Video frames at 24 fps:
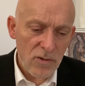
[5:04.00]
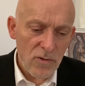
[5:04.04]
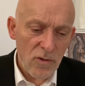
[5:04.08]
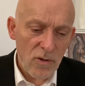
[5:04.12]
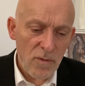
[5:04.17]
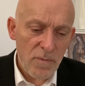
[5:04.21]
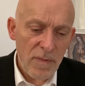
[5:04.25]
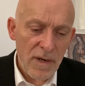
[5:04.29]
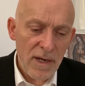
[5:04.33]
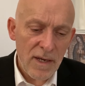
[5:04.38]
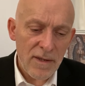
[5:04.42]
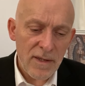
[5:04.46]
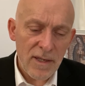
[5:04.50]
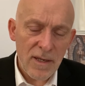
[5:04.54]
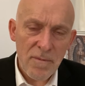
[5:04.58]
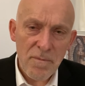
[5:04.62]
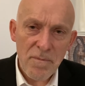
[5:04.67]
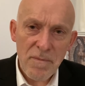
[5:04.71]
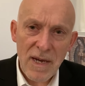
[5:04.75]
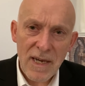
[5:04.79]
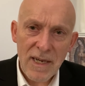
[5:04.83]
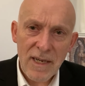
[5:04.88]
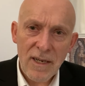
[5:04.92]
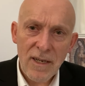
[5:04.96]
to talk about the
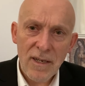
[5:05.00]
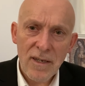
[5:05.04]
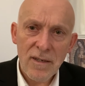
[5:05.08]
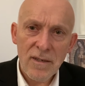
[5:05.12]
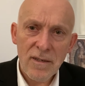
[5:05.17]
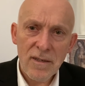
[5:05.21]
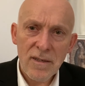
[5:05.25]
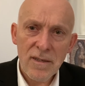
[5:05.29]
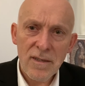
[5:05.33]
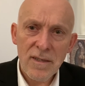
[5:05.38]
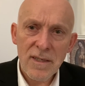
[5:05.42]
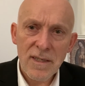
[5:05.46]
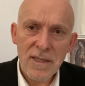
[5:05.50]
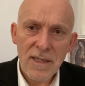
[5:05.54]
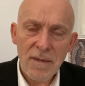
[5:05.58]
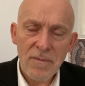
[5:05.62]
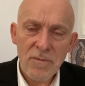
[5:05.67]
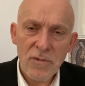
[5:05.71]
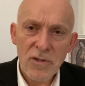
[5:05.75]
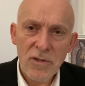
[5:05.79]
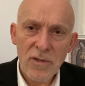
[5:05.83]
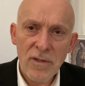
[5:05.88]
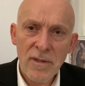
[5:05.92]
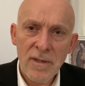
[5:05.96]
Immaculate
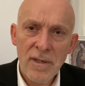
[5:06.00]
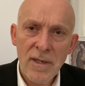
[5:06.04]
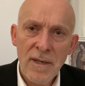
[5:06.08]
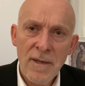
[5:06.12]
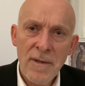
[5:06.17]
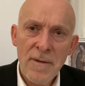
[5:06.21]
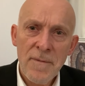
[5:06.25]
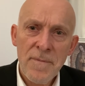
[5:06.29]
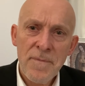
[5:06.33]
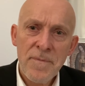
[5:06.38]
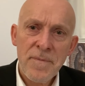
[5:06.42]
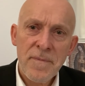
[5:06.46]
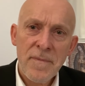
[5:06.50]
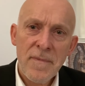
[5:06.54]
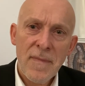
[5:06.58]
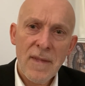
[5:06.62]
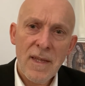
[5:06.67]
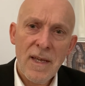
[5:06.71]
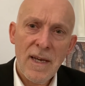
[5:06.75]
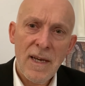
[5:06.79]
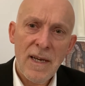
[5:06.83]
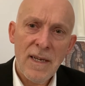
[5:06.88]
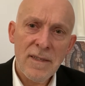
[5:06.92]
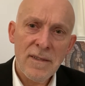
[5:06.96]
Conception,
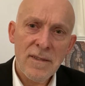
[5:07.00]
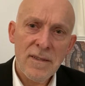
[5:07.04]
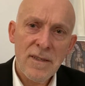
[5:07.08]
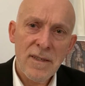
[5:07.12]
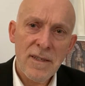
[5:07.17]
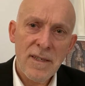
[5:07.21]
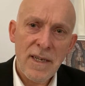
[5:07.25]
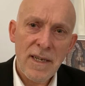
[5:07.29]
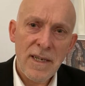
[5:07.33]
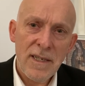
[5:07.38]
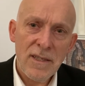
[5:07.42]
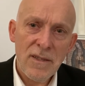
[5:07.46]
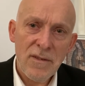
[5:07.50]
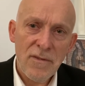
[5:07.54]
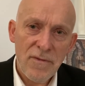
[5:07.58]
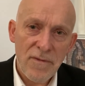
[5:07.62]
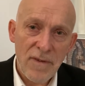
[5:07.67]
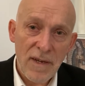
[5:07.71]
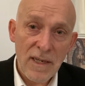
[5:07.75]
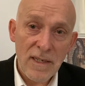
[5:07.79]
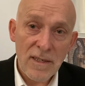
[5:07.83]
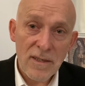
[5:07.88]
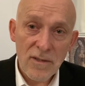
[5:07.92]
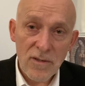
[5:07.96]
and today is the
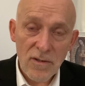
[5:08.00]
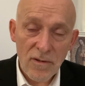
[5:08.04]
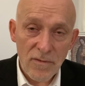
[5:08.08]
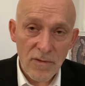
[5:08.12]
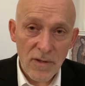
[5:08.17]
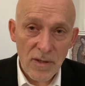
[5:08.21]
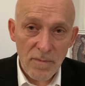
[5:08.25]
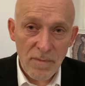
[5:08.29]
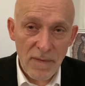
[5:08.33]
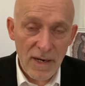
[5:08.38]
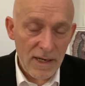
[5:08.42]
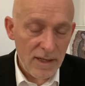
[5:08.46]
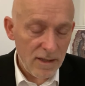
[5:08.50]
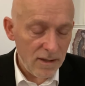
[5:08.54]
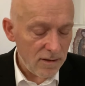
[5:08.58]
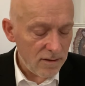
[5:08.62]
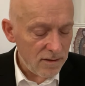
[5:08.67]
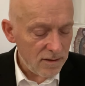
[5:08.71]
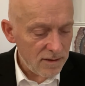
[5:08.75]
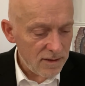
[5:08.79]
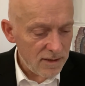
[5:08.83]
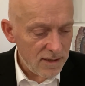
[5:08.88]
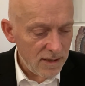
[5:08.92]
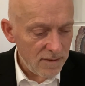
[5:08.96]
feast of the Immaculate
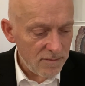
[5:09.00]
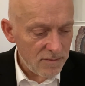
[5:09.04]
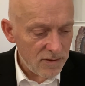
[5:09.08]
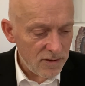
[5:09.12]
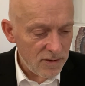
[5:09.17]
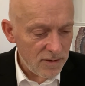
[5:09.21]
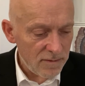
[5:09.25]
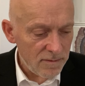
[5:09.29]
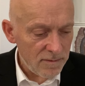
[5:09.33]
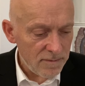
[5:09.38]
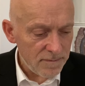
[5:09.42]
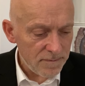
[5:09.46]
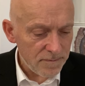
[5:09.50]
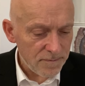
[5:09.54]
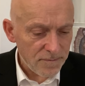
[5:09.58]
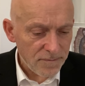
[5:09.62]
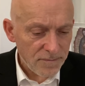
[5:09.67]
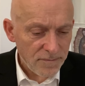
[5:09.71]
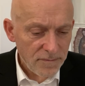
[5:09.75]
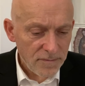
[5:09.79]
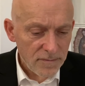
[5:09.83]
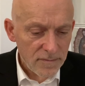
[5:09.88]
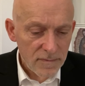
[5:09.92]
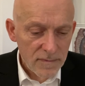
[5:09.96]
Conception.
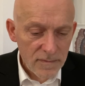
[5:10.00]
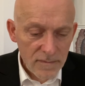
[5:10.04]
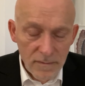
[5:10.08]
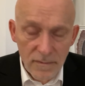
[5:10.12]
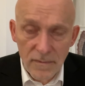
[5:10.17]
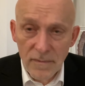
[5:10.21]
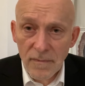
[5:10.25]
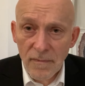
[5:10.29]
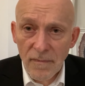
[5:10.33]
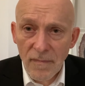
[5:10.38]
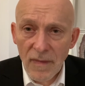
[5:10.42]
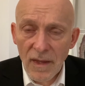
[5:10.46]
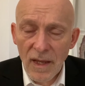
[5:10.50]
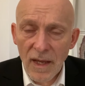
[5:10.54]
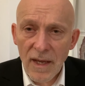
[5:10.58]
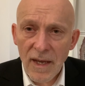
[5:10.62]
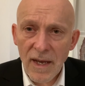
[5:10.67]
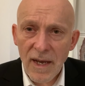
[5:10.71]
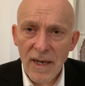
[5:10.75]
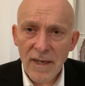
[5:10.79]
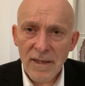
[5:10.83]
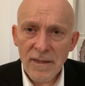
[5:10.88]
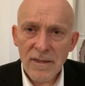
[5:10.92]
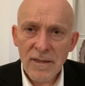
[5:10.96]

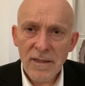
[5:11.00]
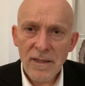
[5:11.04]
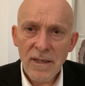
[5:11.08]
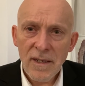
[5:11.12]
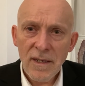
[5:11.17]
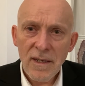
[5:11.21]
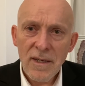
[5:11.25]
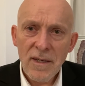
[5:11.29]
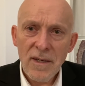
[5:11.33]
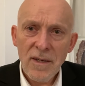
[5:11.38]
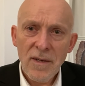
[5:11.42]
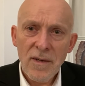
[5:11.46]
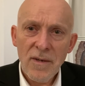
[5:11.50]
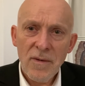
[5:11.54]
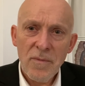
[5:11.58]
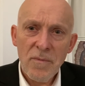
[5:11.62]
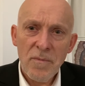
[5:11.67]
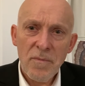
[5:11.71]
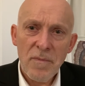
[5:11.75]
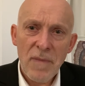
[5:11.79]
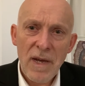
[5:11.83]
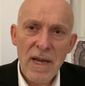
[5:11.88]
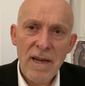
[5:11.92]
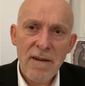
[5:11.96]
And
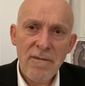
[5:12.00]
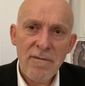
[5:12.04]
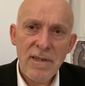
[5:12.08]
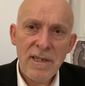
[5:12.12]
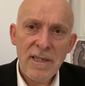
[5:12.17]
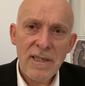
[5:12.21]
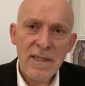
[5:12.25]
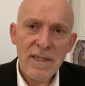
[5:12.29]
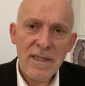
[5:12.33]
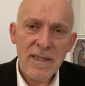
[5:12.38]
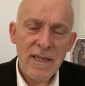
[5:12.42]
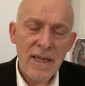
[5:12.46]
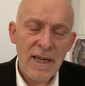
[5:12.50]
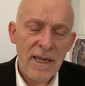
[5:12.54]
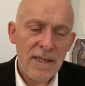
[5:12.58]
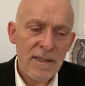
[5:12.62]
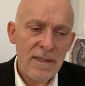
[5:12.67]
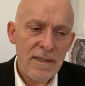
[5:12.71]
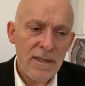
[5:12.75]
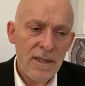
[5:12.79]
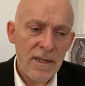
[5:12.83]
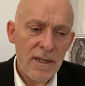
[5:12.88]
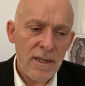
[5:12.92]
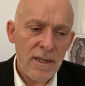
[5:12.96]
Mary said